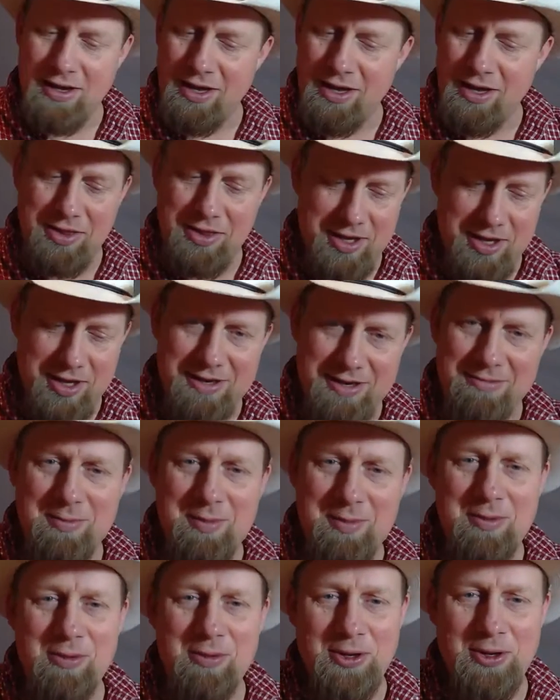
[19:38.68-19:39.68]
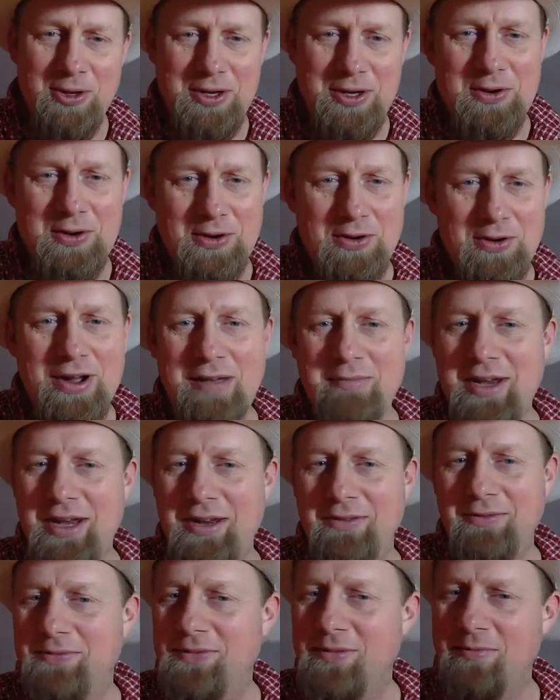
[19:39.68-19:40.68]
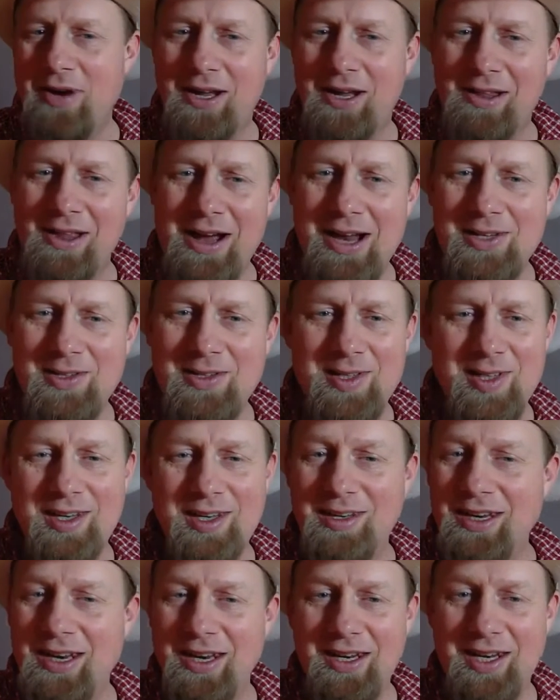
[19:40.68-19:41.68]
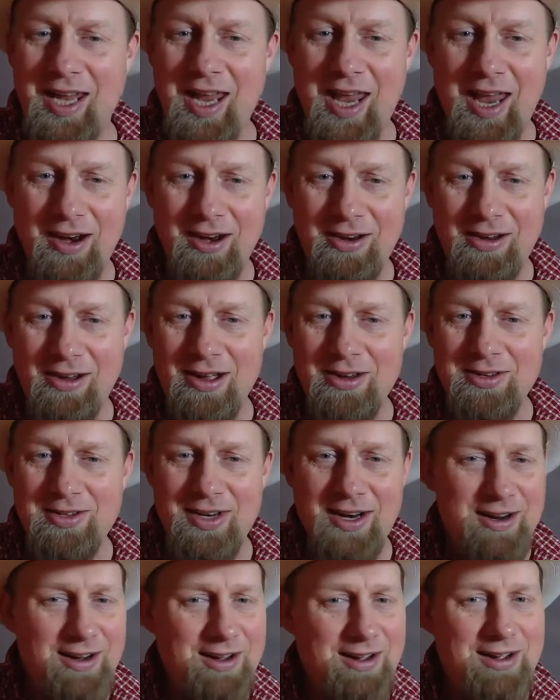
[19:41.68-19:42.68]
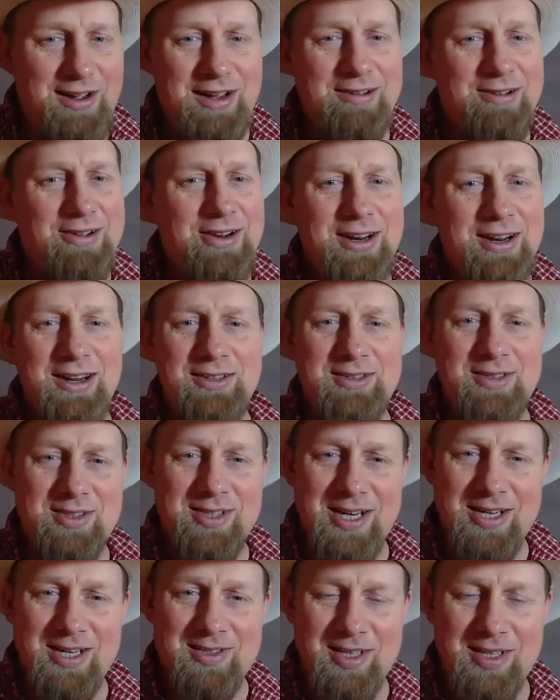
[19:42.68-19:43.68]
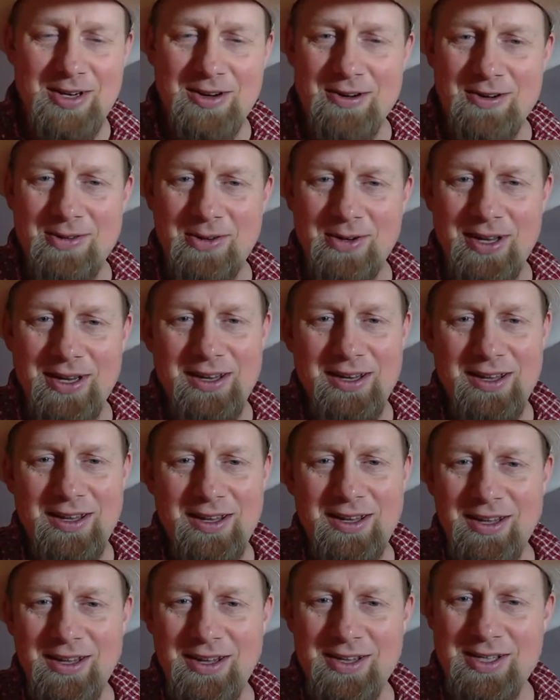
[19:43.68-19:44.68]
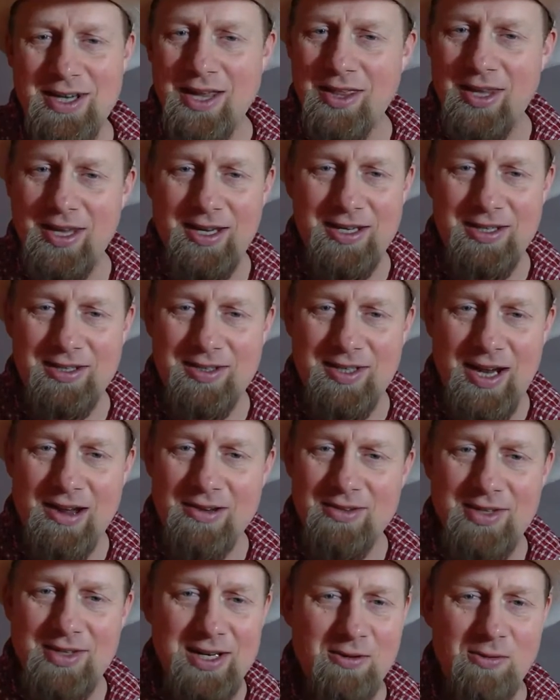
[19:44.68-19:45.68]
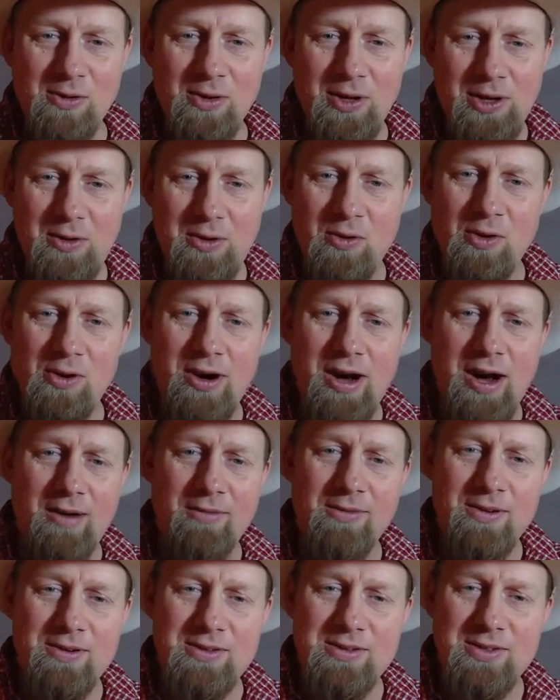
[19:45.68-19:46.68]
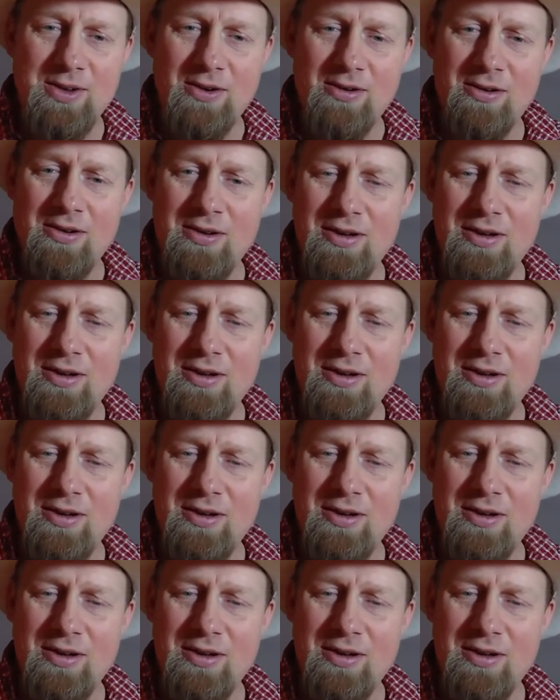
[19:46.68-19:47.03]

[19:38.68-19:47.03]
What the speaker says: think it would be really cool. I mean, for my clients in Canada, Ontario, I'm going to suggest they go to it because I think it sounds like a really cool conference. So